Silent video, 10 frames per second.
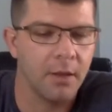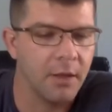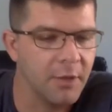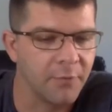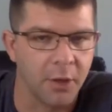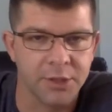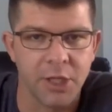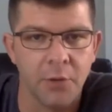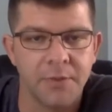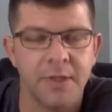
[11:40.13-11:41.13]
As far as an
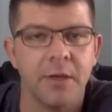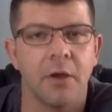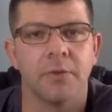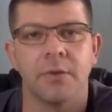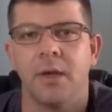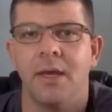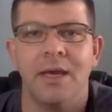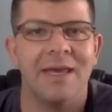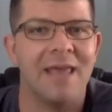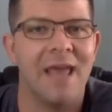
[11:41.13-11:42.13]
OC goes,
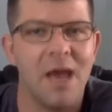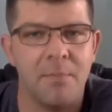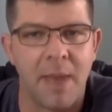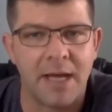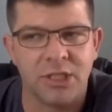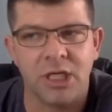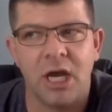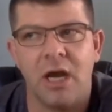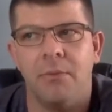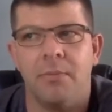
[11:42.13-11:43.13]
Matt
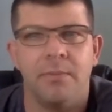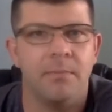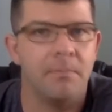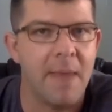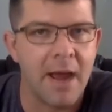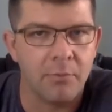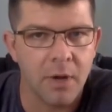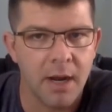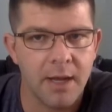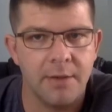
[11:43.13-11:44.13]
Schaub, Matt
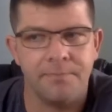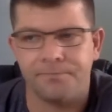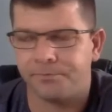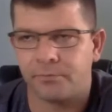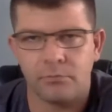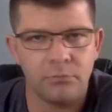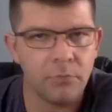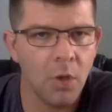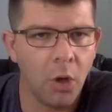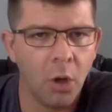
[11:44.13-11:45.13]
Ryan,
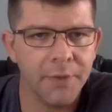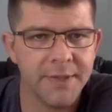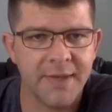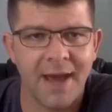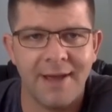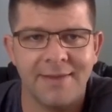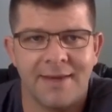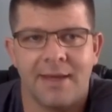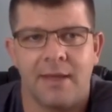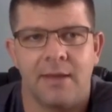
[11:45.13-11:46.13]
all these guys,
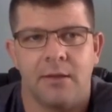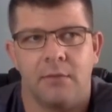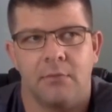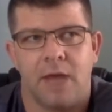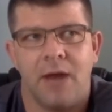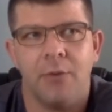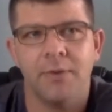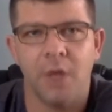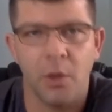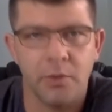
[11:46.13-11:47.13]
like, Kyle was
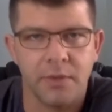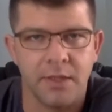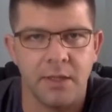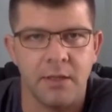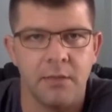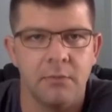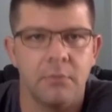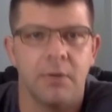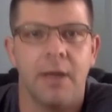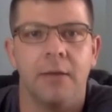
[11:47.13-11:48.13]
the OC,
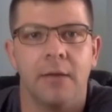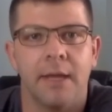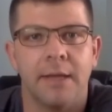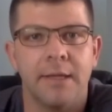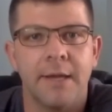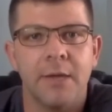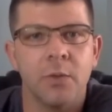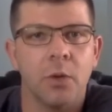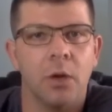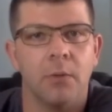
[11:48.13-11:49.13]
right? Like, these guys
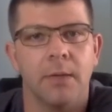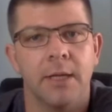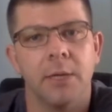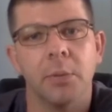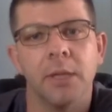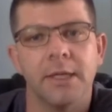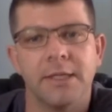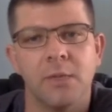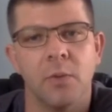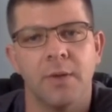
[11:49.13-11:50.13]
were already in place.
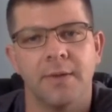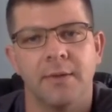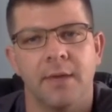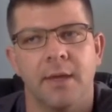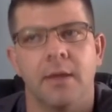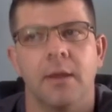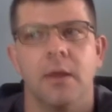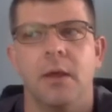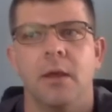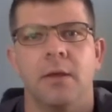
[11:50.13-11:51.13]
He wasn't, like,
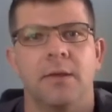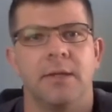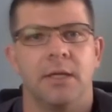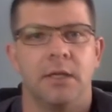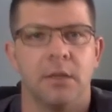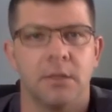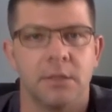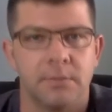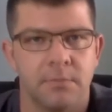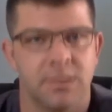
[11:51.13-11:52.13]
sitting there
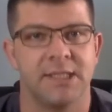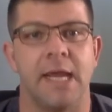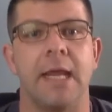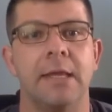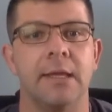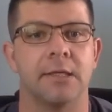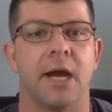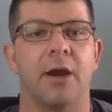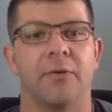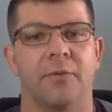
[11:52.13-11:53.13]
staking the
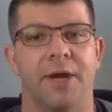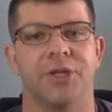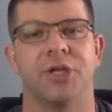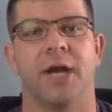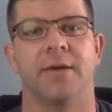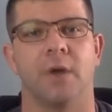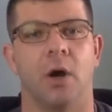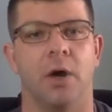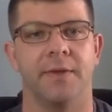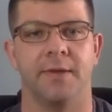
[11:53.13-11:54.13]
entire franchise
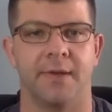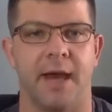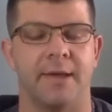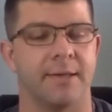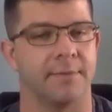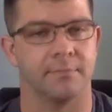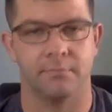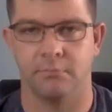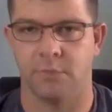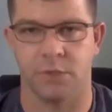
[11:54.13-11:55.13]
on these guys, and
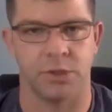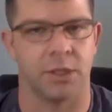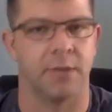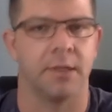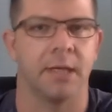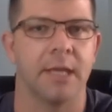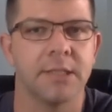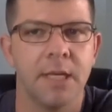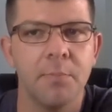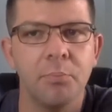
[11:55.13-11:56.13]
there's nothing
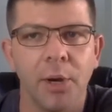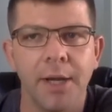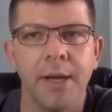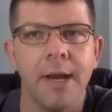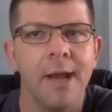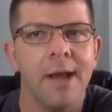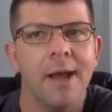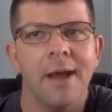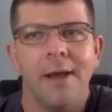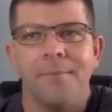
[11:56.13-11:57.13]
against them, but
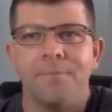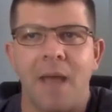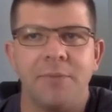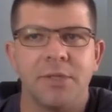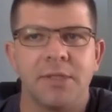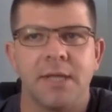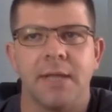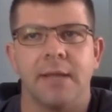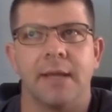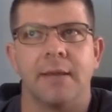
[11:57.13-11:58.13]
I'm just
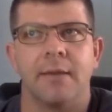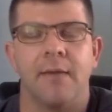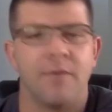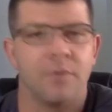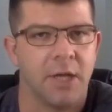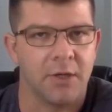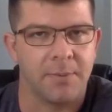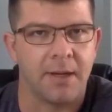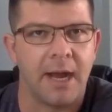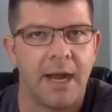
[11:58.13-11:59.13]
saying, like, everyone talks
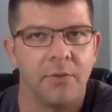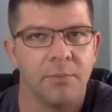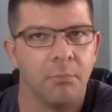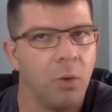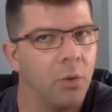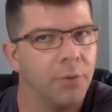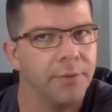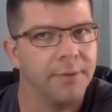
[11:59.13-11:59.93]
about Kyle's mold.